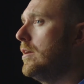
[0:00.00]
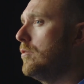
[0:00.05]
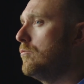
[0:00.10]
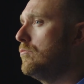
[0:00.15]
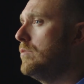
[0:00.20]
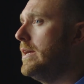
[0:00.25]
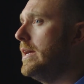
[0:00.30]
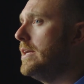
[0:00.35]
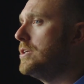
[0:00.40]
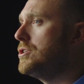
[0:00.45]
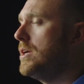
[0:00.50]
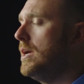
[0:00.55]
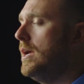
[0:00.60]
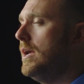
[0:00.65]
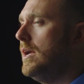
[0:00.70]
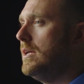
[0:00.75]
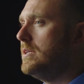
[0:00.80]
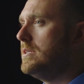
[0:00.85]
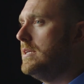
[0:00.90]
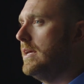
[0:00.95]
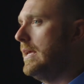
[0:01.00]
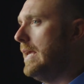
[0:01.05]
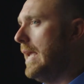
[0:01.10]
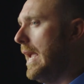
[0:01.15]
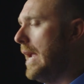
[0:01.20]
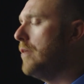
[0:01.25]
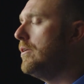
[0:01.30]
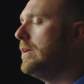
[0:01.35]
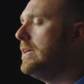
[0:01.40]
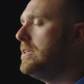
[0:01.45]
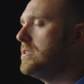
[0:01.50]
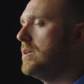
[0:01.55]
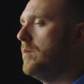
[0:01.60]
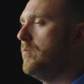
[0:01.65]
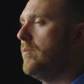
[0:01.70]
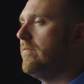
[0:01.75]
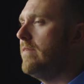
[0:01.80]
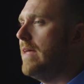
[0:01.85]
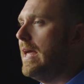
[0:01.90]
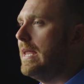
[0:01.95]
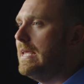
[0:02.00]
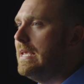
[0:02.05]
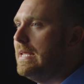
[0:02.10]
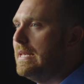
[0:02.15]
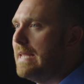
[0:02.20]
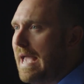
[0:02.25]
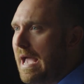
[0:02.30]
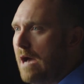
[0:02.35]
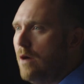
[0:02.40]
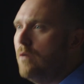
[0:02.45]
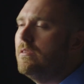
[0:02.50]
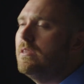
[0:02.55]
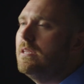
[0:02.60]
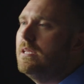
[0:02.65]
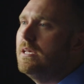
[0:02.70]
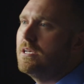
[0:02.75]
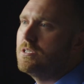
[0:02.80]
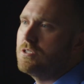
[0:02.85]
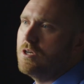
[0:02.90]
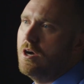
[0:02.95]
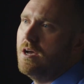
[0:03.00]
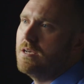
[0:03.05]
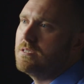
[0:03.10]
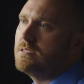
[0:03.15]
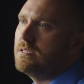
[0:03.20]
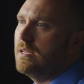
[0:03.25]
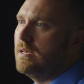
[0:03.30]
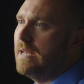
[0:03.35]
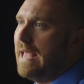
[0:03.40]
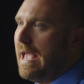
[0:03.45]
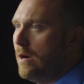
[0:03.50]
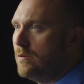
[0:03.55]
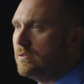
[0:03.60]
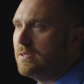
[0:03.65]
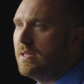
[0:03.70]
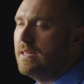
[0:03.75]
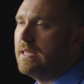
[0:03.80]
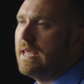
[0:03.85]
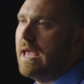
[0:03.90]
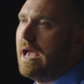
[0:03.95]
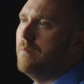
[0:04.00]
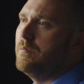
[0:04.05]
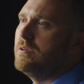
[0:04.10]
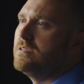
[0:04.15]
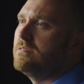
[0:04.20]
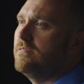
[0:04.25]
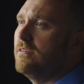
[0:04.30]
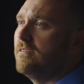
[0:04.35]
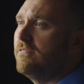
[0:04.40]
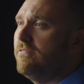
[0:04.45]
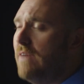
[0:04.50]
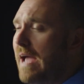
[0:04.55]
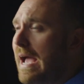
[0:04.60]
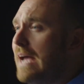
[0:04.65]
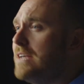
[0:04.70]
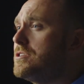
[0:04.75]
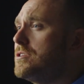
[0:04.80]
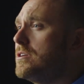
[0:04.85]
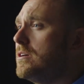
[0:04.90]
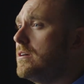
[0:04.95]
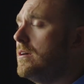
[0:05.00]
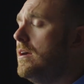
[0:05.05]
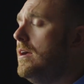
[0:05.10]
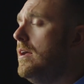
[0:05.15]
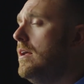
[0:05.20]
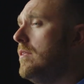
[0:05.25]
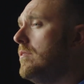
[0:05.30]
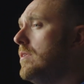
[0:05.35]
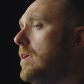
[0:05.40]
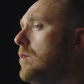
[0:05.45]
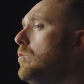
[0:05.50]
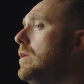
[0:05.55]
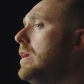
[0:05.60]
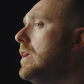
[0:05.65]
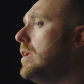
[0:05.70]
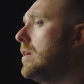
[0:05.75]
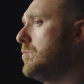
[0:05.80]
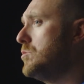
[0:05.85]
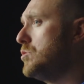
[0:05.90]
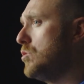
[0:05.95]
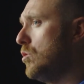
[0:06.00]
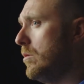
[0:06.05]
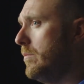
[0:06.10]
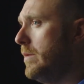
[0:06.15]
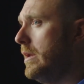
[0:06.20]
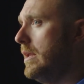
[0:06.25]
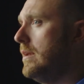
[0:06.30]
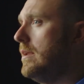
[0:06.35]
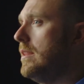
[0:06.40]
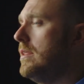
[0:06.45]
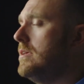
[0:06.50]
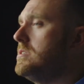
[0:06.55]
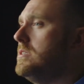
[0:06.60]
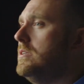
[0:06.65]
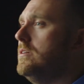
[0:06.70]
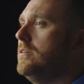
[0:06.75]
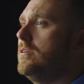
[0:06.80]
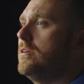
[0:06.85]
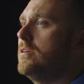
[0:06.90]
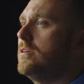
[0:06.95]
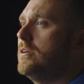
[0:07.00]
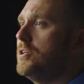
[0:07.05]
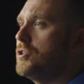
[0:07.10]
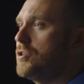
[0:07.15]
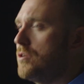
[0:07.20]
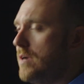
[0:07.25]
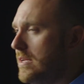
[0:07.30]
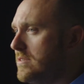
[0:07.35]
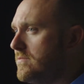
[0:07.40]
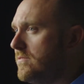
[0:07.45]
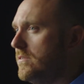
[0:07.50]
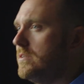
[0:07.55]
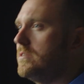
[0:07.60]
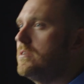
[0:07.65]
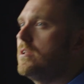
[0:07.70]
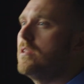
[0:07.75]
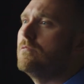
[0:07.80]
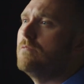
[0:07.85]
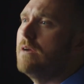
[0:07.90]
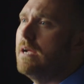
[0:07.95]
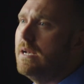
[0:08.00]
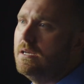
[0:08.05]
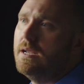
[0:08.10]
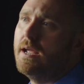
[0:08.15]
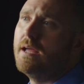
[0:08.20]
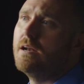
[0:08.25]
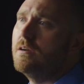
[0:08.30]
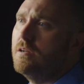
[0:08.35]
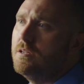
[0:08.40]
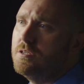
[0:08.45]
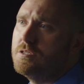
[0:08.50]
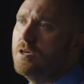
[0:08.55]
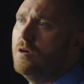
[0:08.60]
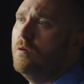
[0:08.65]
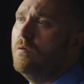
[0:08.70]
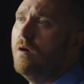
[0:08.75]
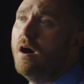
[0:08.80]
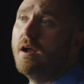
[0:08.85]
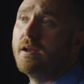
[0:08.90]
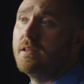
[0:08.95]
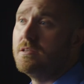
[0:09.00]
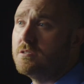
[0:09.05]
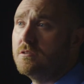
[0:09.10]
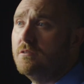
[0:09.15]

it rich to carry some of that heat out the exhaust and out to the atmosphere faster than we could absorb it into the cylinder and transfer it to the radiator and so on and